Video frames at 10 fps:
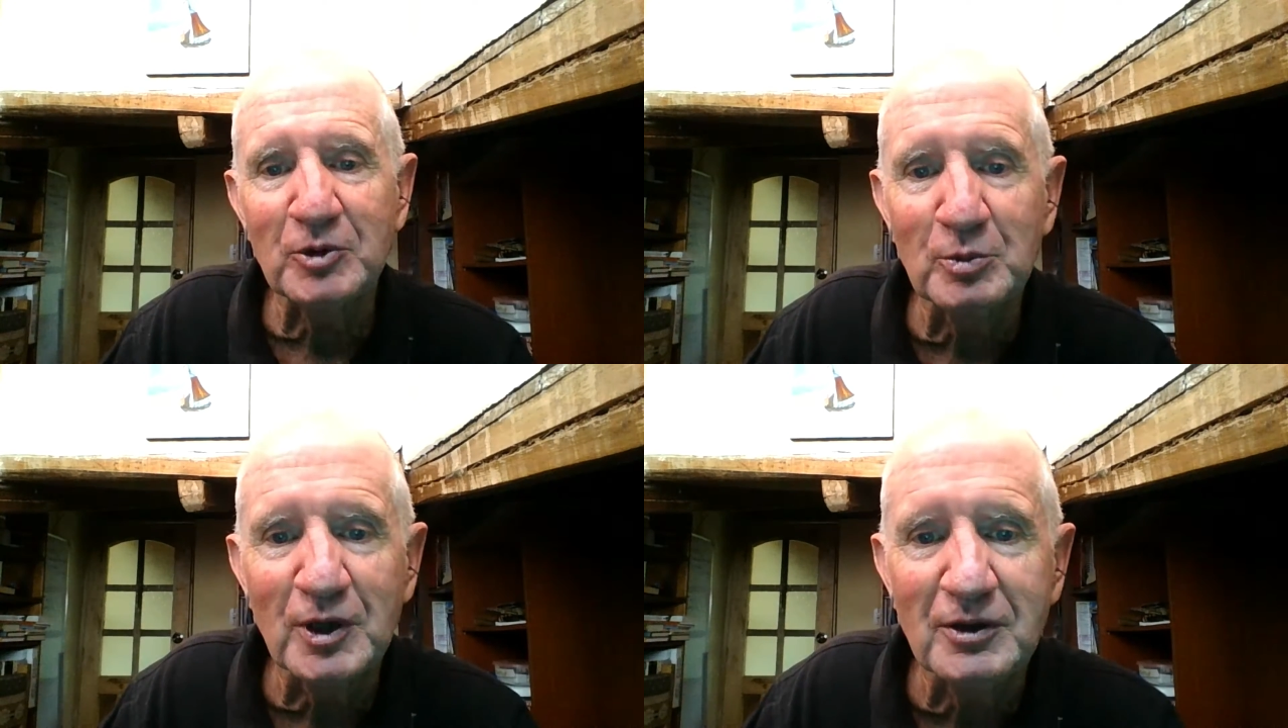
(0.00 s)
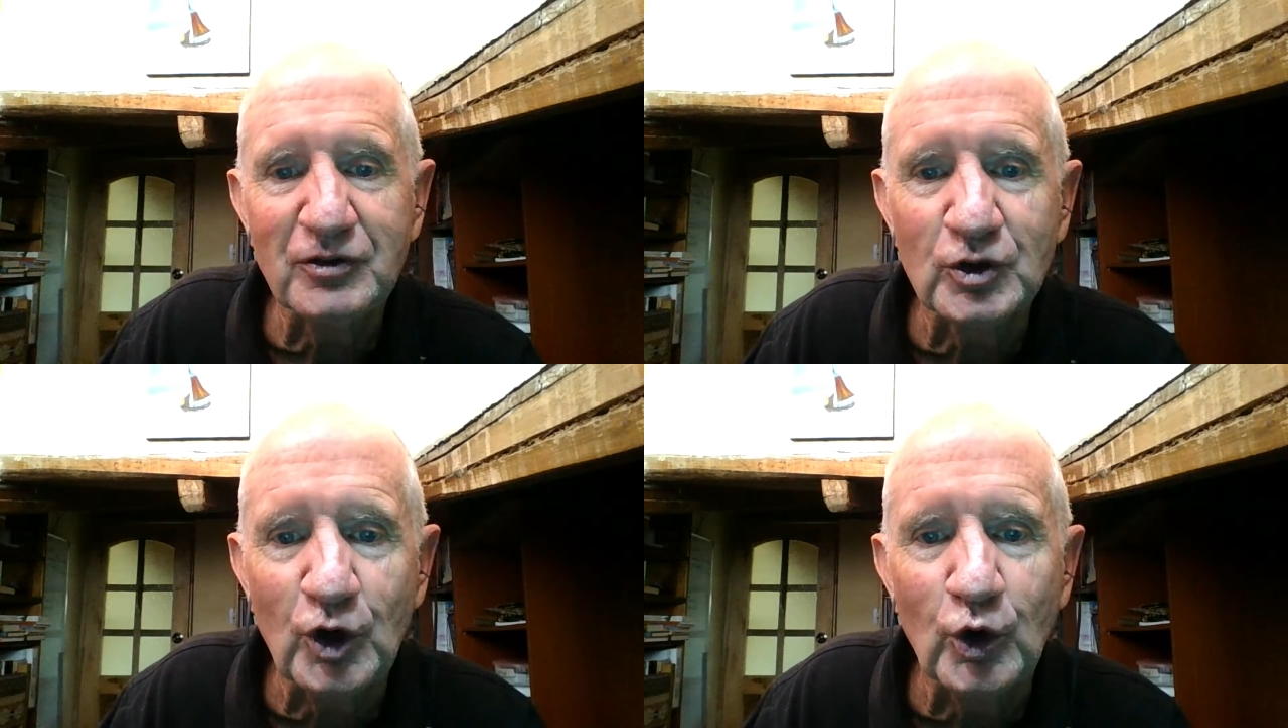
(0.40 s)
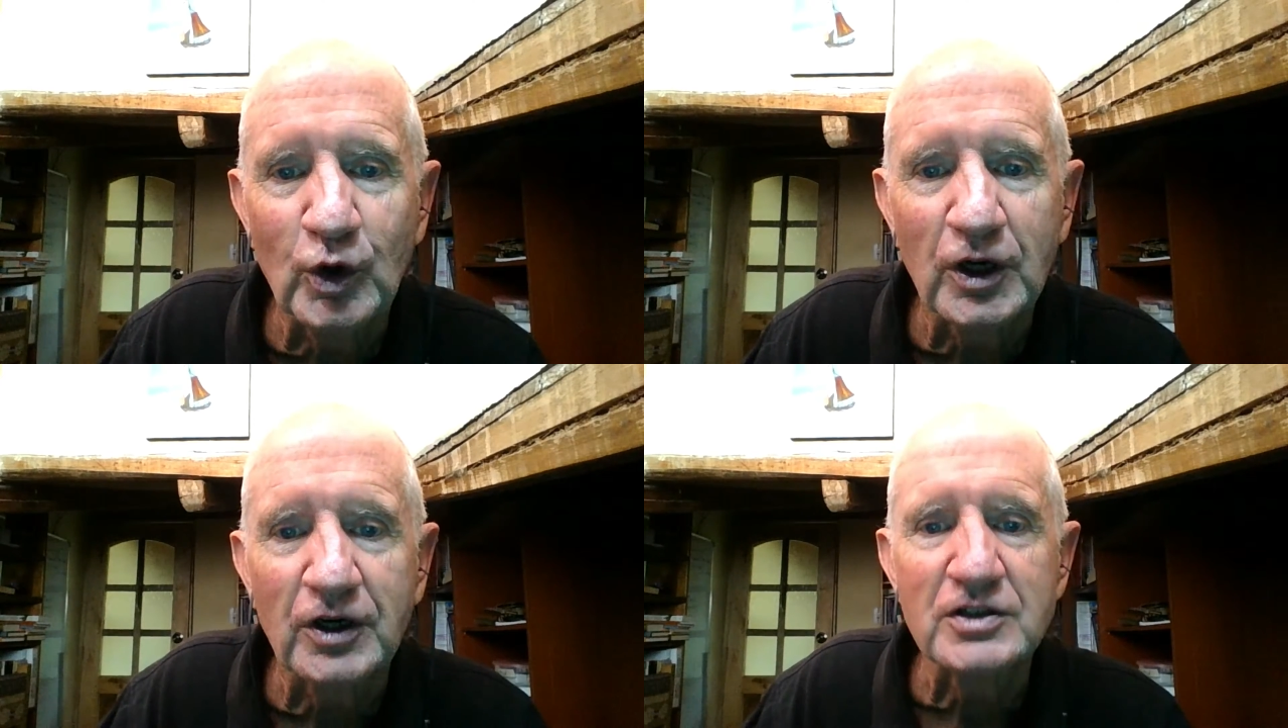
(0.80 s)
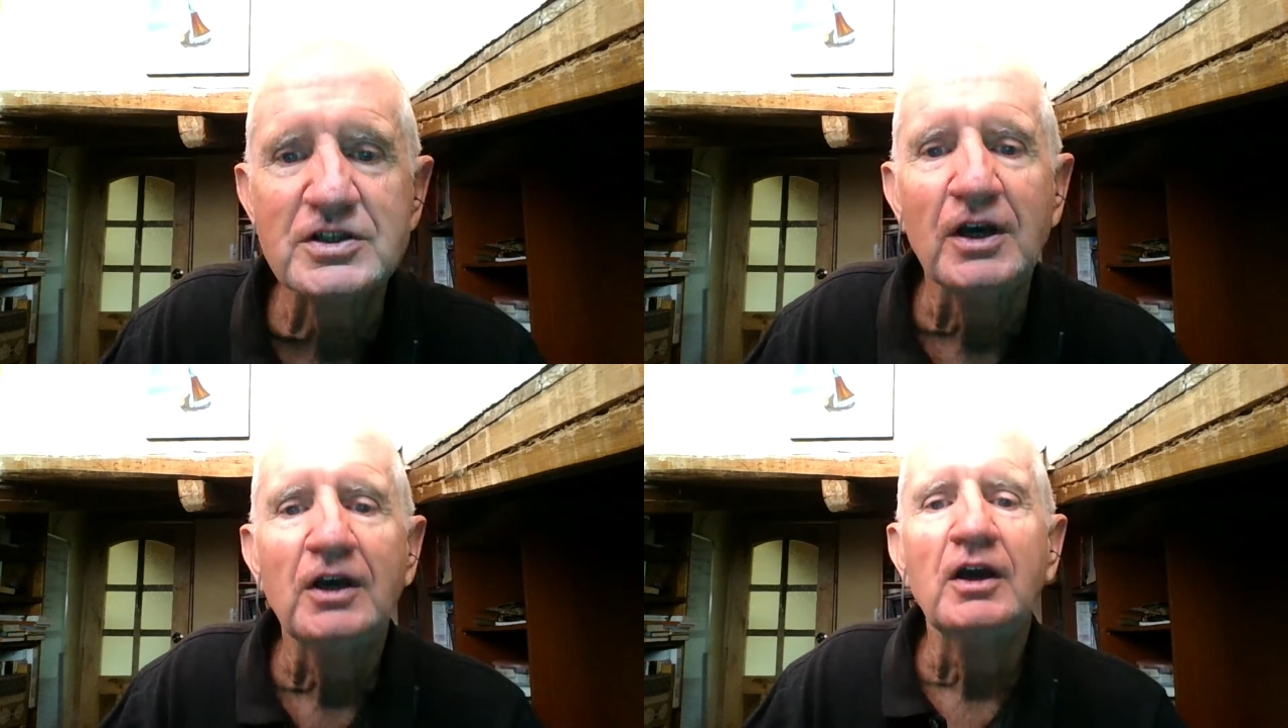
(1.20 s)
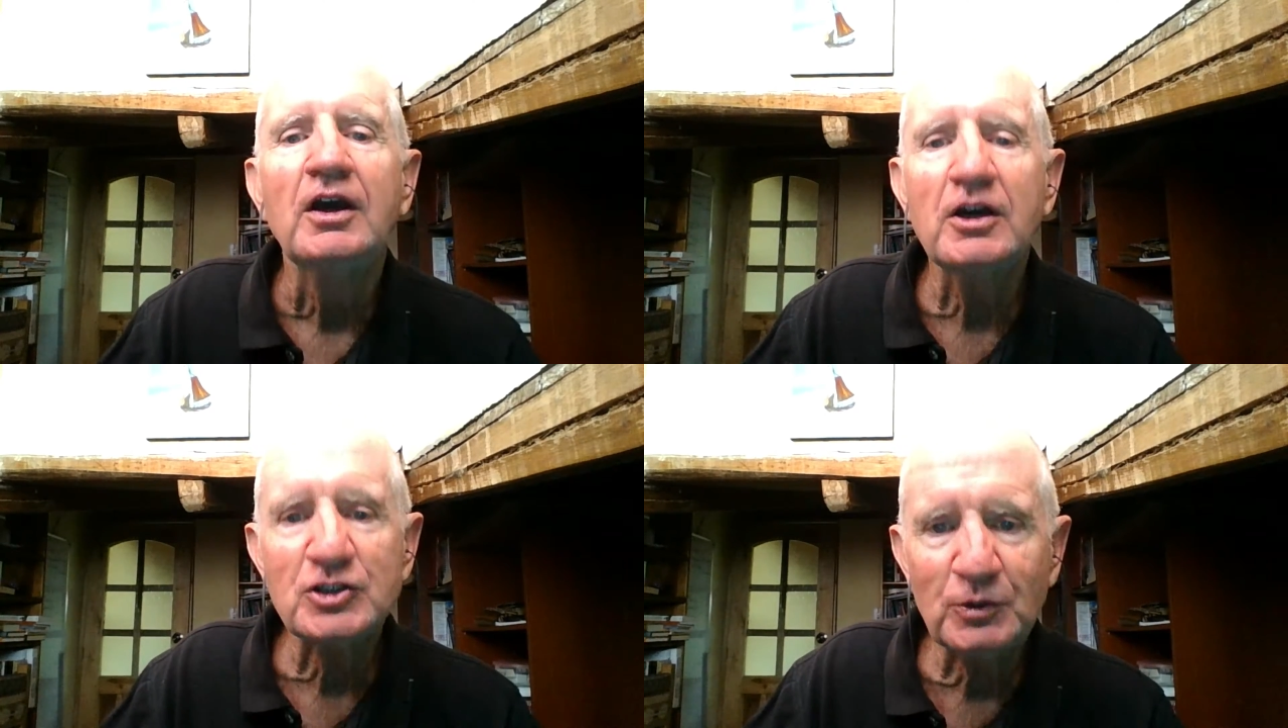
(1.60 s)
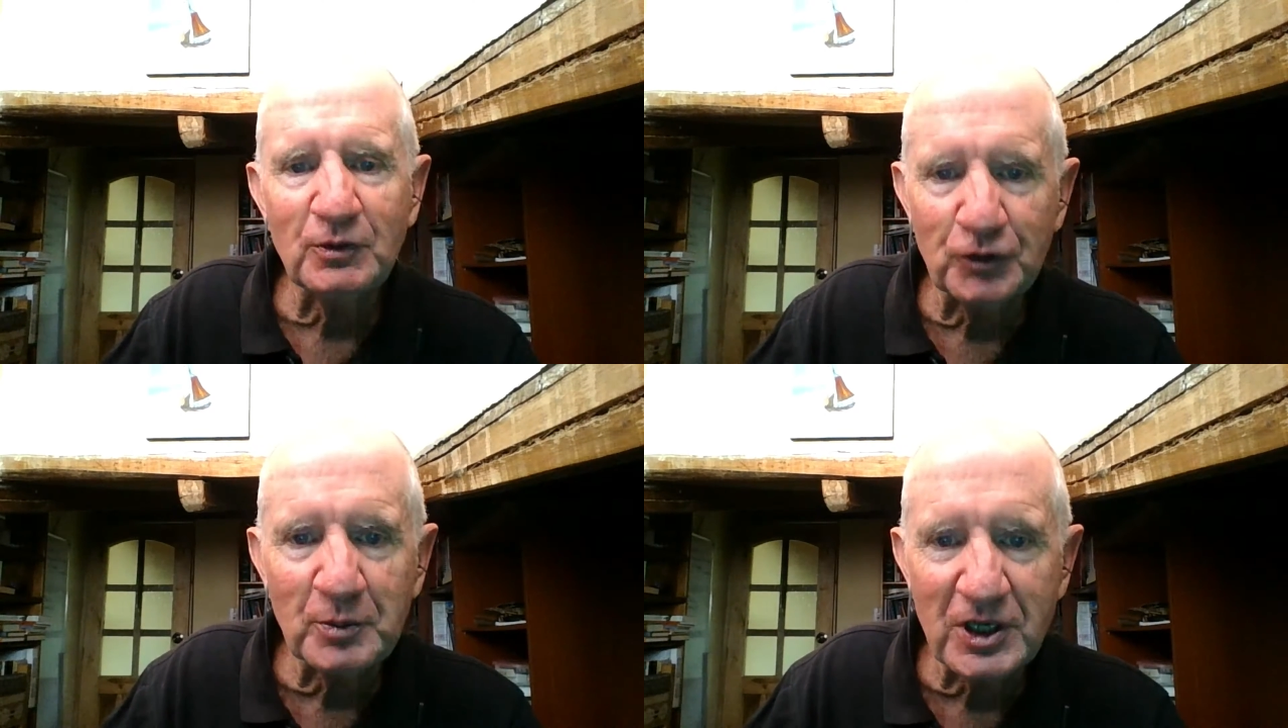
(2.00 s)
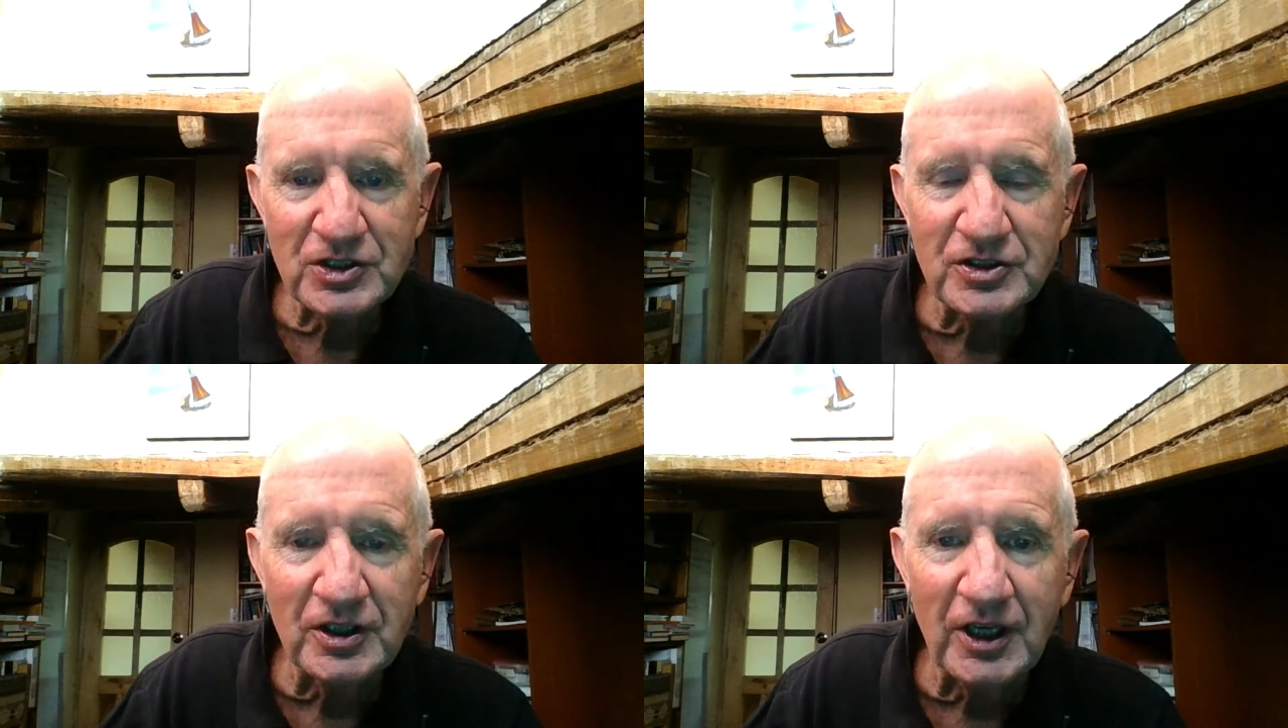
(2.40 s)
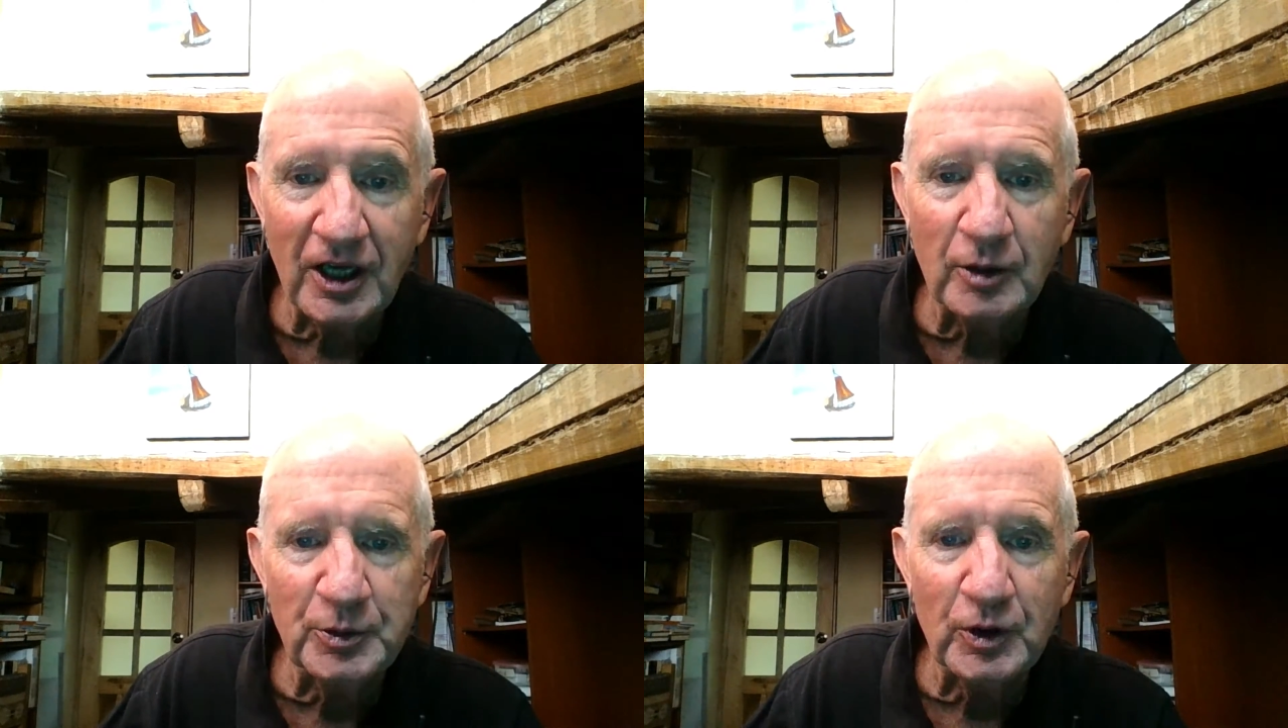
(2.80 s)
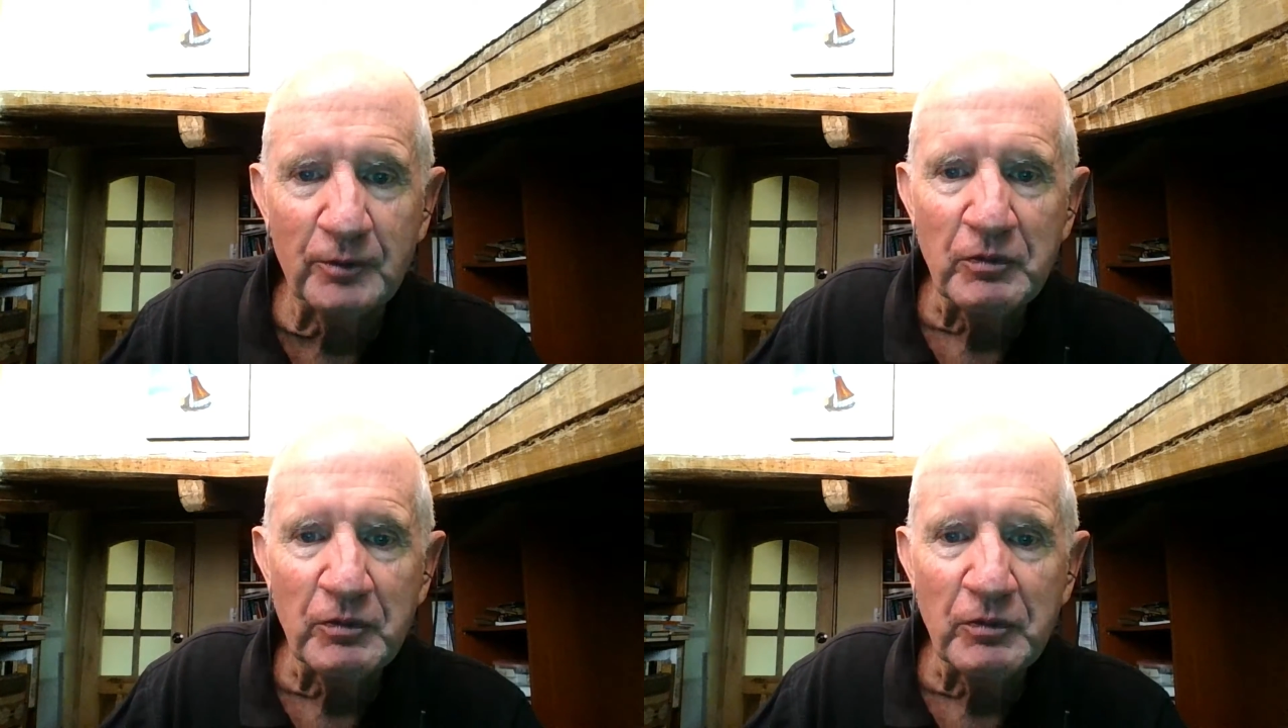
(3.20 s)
or even co-workers. Here's some information that will help you.